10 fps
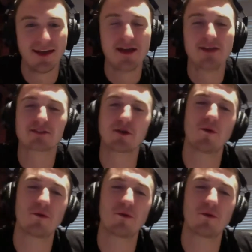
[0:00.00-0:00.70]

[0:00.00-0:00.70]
I so, see